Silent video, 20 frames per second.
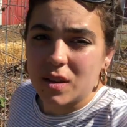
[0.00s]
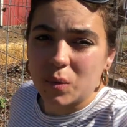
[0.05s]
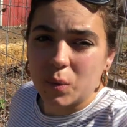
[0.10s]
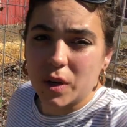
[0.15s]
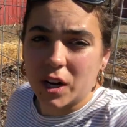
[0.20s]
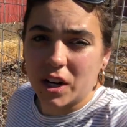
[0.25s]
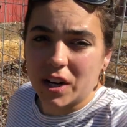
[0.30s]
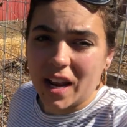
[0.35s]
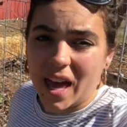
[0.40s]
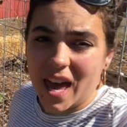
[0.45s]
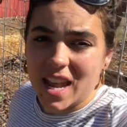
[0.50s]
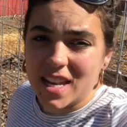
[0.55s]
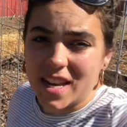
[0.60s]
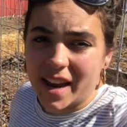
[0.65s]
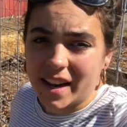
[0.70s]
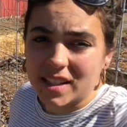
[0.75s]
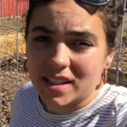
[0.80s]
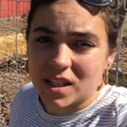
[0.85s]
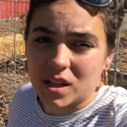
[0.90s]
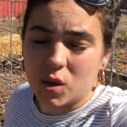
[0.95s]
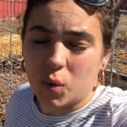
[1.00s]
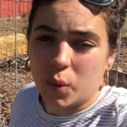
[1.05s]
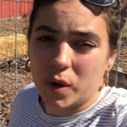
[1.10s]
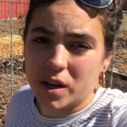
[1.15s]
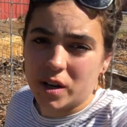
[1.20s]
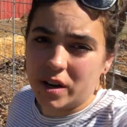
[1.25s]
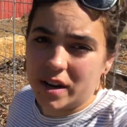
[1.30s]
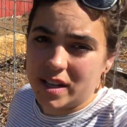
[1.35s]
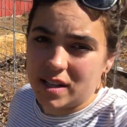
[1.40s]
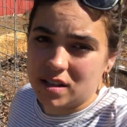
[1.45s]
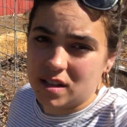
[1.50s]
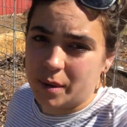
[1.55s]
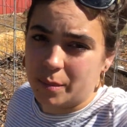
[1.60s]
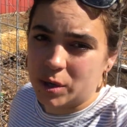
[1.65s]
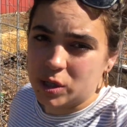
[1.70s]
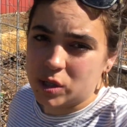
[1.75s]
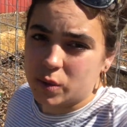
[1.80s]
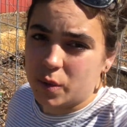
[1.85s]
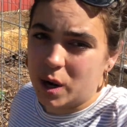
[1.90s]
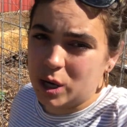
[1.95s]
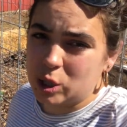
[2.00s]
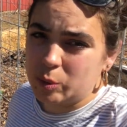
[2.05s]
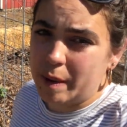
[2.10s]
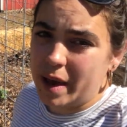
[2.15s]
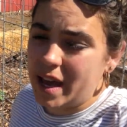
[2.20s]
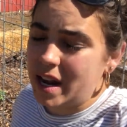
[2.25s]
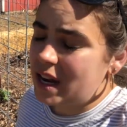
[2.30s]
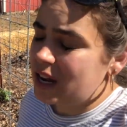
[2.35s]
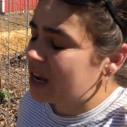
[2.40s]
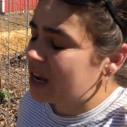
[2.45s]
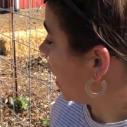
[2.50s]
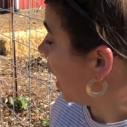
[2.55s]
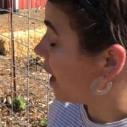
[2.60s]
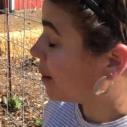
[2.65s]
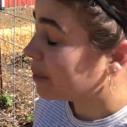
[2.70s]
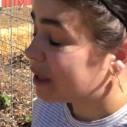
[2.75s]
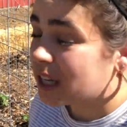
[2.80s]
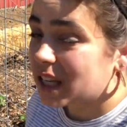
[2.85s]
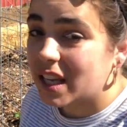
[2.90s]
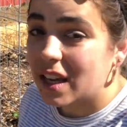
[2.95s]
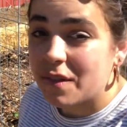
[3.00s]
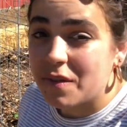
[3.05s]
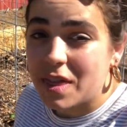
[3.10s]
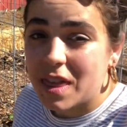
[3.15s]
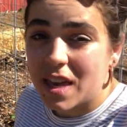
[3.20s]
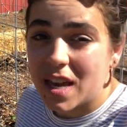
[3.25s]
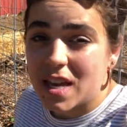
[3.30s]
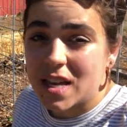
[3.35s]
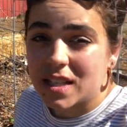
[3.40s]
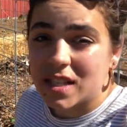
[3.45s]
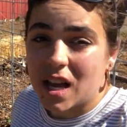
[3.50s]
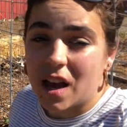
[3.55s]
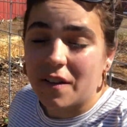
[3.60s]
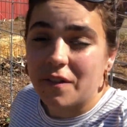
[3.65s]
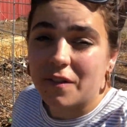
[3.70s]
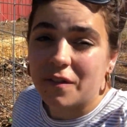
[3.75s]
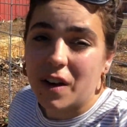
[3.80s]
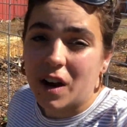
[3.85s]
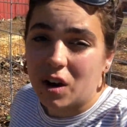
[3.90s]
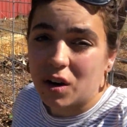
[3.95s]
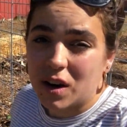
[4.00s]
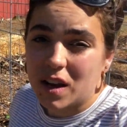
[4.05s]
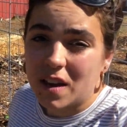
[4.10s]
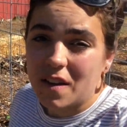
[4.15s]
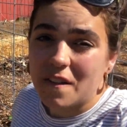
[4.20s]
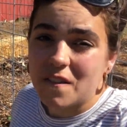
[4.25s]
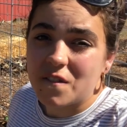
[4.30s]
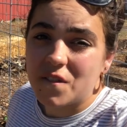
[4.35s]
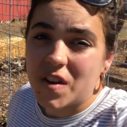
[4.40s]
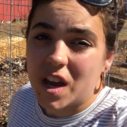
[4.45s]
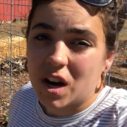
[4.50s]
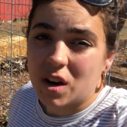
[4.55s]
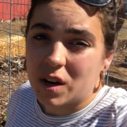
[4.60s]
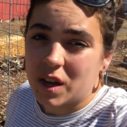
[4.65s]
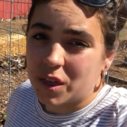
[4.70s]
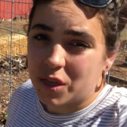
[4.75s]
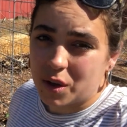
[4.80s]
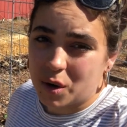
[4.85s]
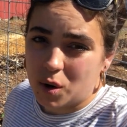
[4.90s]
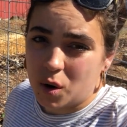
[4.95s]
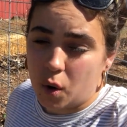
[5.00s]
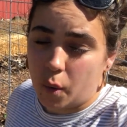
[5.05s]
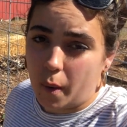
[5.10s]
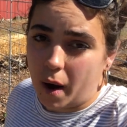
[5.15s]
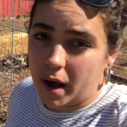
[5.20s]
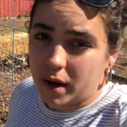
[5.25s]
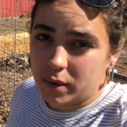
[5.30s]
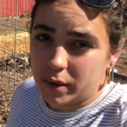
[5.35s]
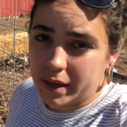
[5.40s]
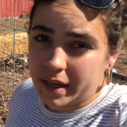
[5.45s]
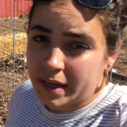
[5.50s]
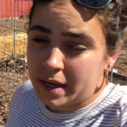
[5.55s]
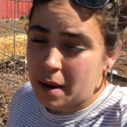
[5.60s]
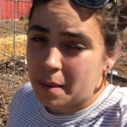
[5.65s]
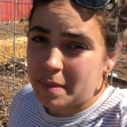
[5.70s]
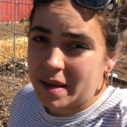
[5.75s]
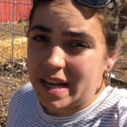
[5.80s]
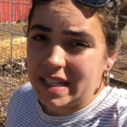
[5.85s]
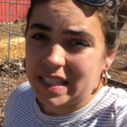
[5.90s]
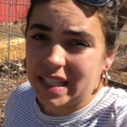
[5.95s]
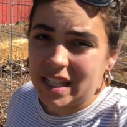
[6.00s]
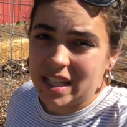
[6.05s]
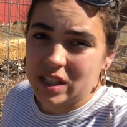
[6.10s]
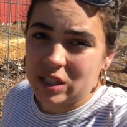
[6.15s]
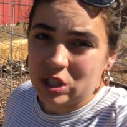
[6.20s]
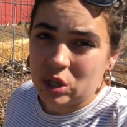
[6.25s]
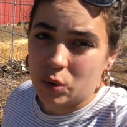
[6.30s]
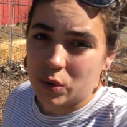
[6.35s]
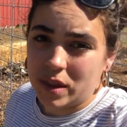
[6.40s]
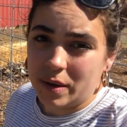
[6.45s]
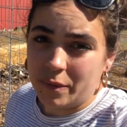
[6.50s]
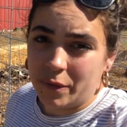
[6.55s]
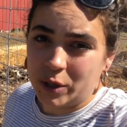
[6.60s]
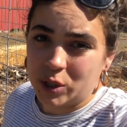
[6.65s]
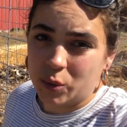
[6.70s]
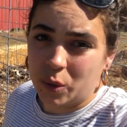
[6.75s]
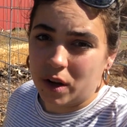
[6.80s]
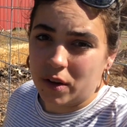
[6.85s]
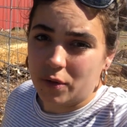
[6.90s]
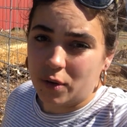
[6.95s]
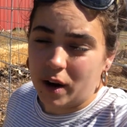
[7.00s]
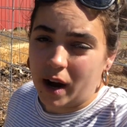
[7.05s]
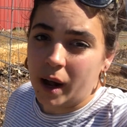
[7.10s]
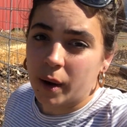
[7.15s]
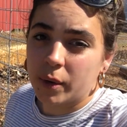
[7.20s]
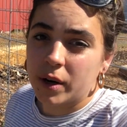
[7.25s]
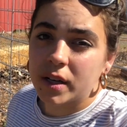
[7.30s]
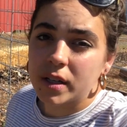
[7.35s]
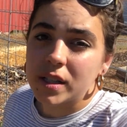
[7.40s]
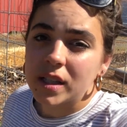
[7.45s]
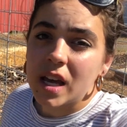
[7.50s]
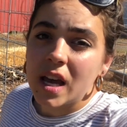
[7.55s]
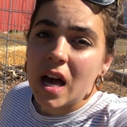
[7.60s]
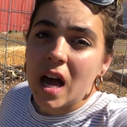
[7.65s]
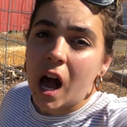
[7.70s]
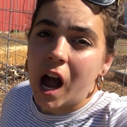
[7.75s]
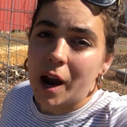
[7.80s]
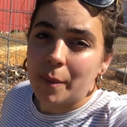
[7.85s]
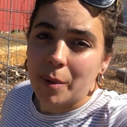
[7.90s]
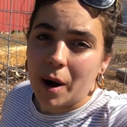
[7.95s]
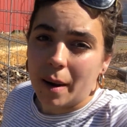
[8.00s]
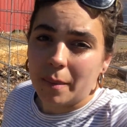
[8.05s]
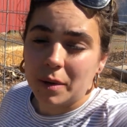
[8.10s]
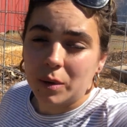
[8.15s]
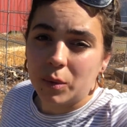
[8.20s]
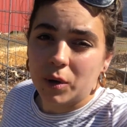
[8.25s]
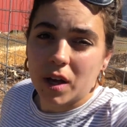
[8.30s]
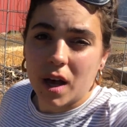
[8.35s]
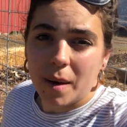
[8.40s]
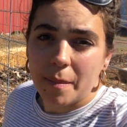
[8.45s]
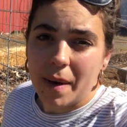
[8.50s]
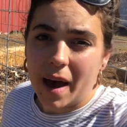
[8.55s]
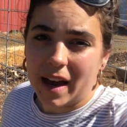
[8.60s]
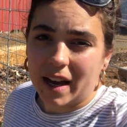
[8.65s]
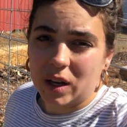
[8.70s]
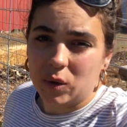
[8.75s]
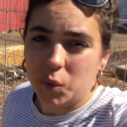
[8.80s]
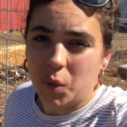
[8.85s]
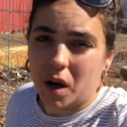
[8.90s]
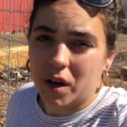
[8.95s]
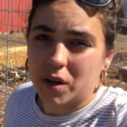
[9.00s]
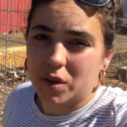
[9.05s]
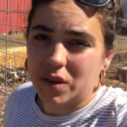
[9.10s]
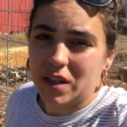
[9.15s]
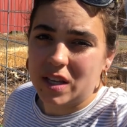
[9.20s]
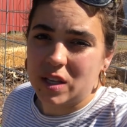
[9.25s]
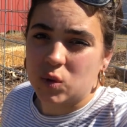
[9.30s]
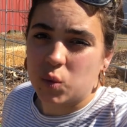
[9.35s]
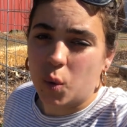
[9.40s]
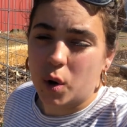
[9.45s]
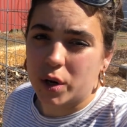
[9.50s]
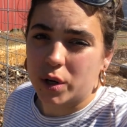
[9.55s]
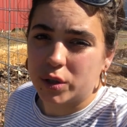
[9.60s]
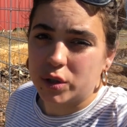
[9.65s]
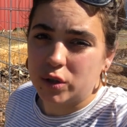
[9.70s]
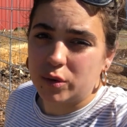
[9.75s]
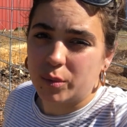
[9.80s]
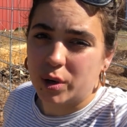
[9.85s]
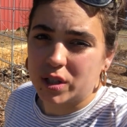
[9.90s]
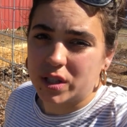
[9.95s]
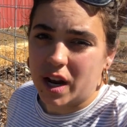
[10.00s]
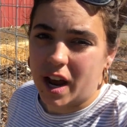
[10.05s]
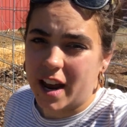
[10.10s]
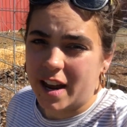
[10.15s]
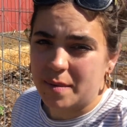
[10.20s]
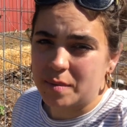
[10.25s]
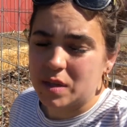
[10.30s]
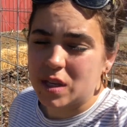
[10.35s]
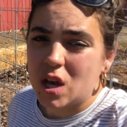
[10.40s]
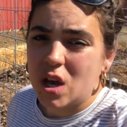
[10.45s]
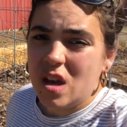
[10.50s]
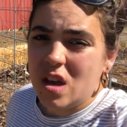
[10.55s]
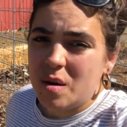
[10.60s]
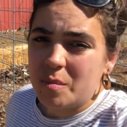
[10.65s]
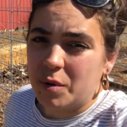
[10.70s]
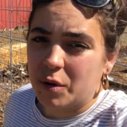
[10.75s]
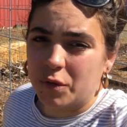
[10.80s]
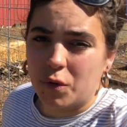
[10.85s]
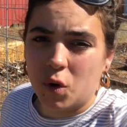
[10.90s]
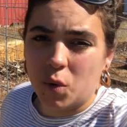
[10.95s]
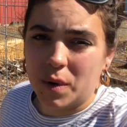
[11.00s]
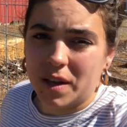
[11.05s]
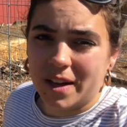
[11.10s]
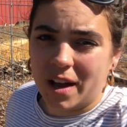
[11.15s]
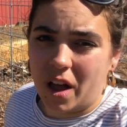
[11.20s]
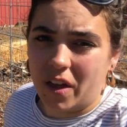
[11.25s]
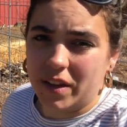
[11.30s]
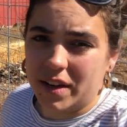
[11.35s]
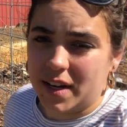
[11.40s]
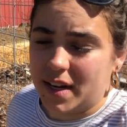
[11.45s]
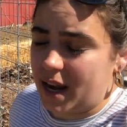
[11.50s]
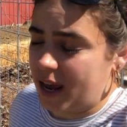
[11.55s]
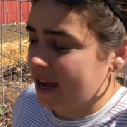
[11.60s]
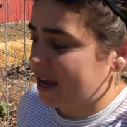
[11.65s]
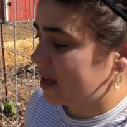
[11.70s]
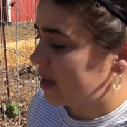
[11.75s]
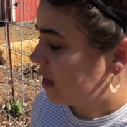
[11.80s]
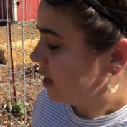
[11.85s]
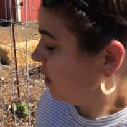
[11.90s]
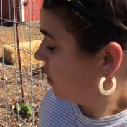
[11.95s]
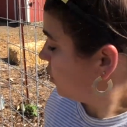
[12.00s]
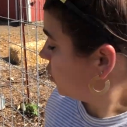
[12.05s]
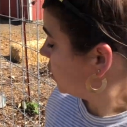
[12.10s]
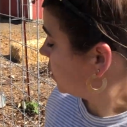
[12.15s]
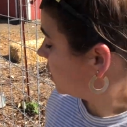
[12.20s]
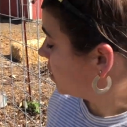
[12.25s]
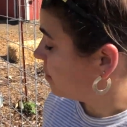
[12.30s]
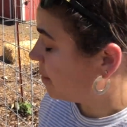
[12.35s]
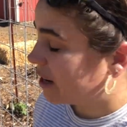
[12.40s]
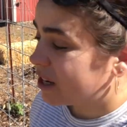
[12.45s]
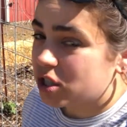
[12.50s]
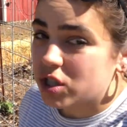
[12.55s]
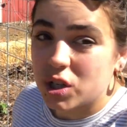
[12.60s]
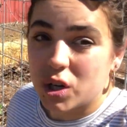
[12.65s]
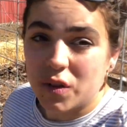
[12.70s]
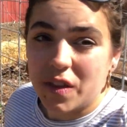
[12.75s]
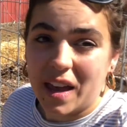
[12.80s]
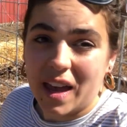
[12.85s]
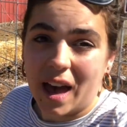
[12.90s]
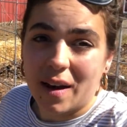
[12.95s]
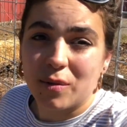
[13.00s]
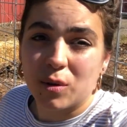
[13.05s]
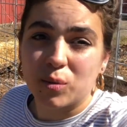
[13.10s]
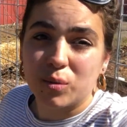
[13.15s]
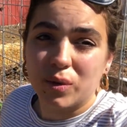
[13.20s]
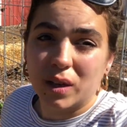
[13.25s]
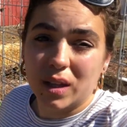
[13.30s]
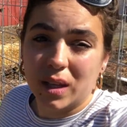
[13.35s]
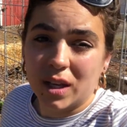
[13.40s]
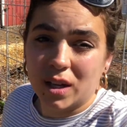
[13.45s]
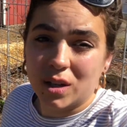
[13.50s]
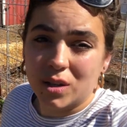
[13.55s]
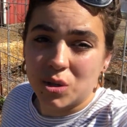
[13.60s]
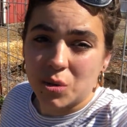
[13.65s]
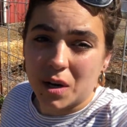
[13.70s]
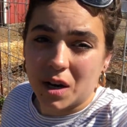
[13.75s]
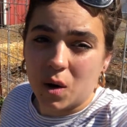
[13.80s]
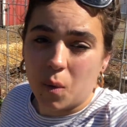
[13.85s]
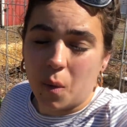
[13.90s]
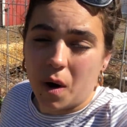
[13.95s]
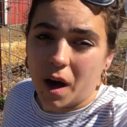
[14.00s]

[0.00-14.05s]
We are gonna head next to the winter and summer squash bed. I'm gonna give these a very, very thorough watering because I didn't soak them for 24 hours. I probably will come back and water these one or two more times before we call it a night just to make sure they have a really good drink of